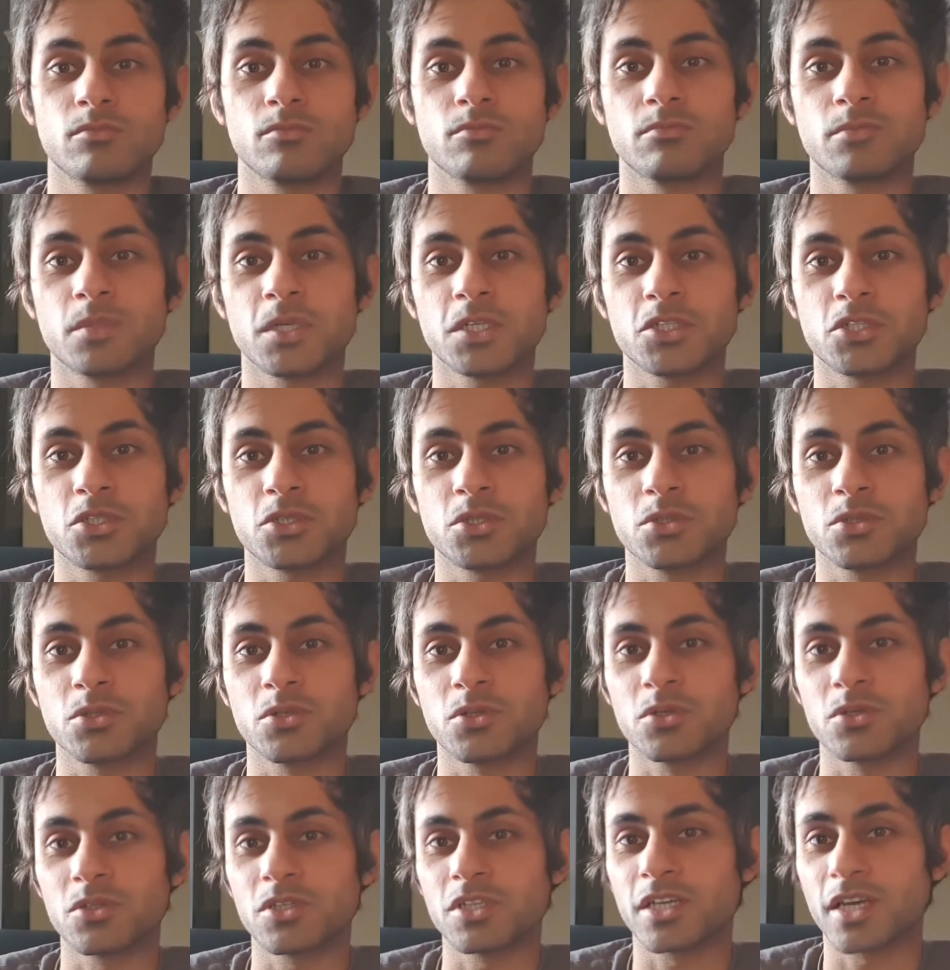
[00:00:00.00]
make
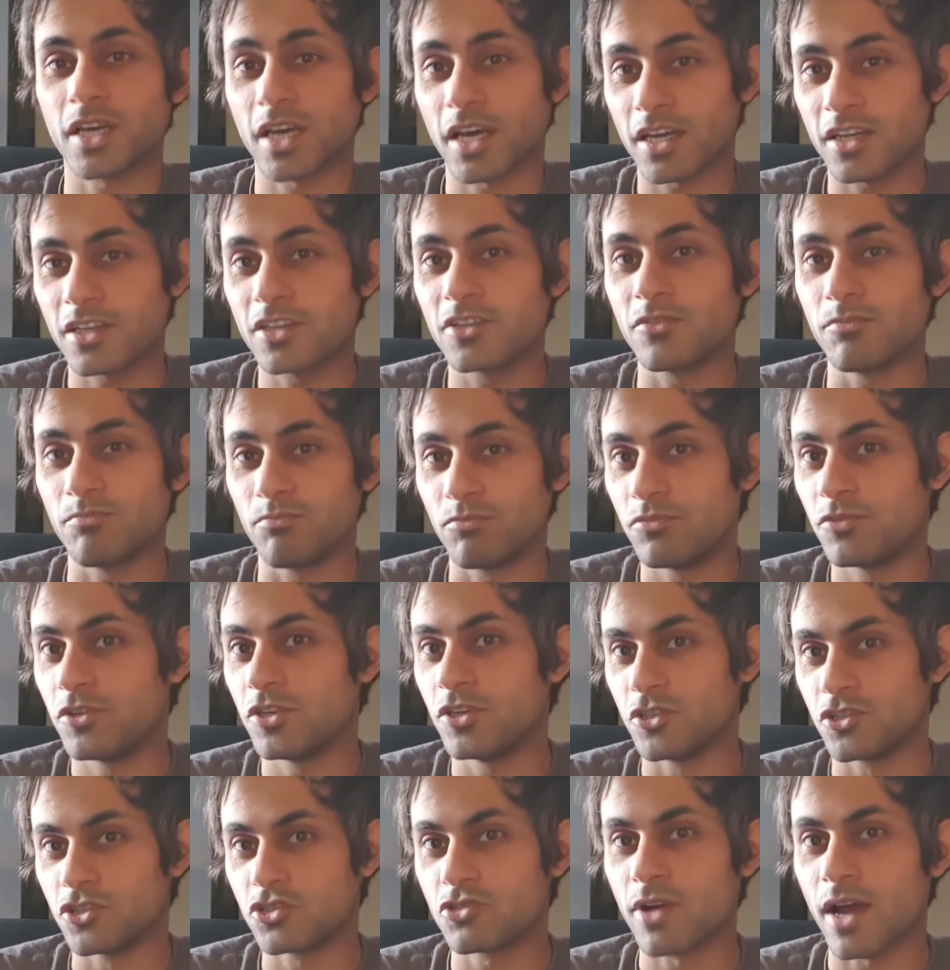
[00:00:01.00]
sure you're
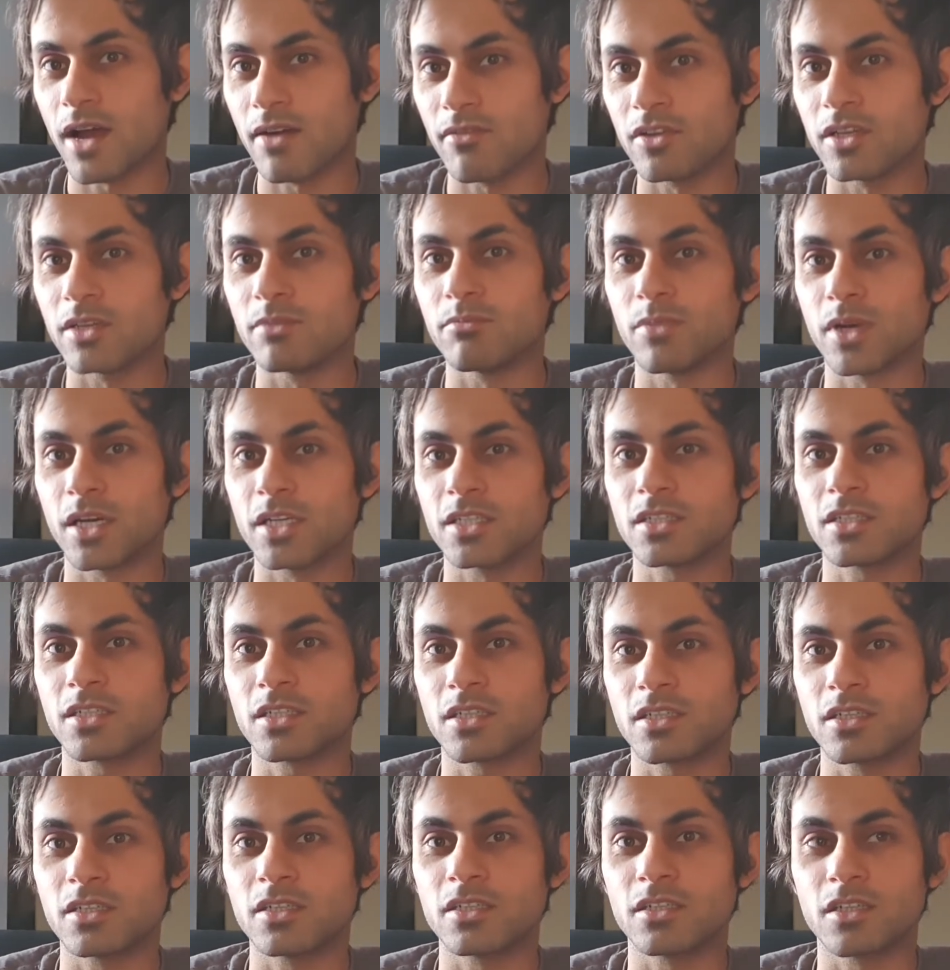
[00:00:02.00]
traveling
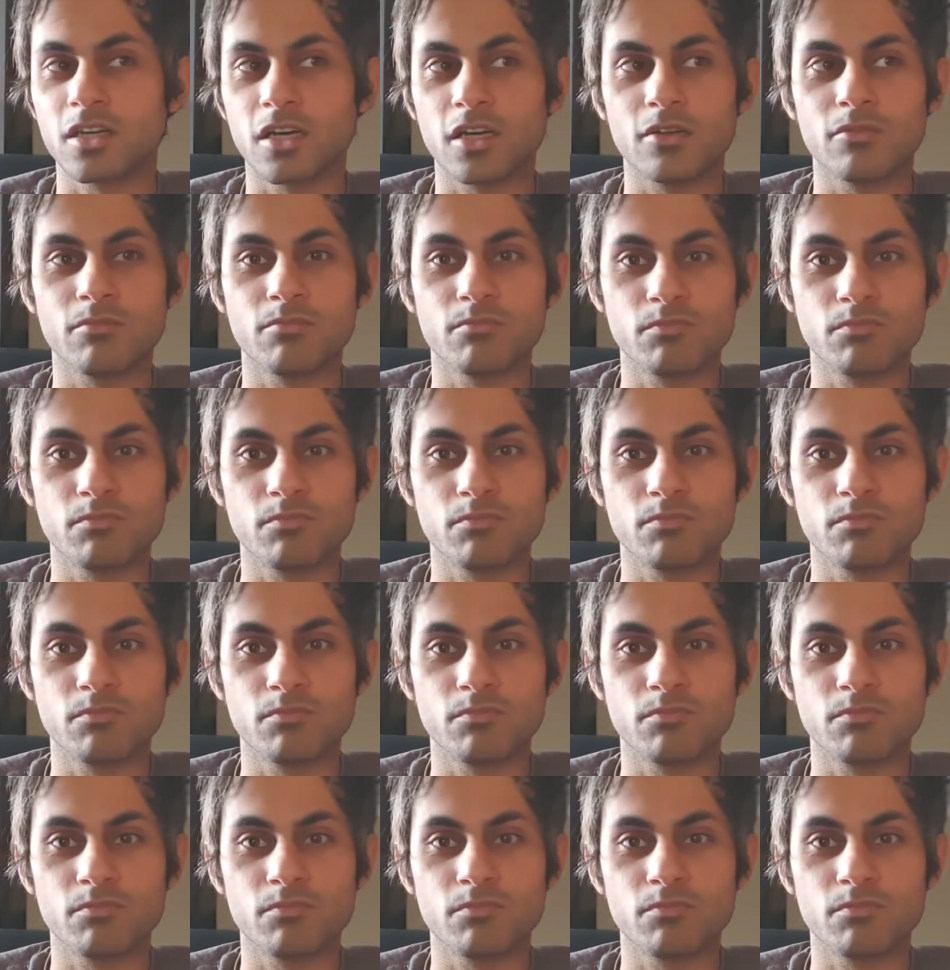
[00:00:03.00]
basically, you know,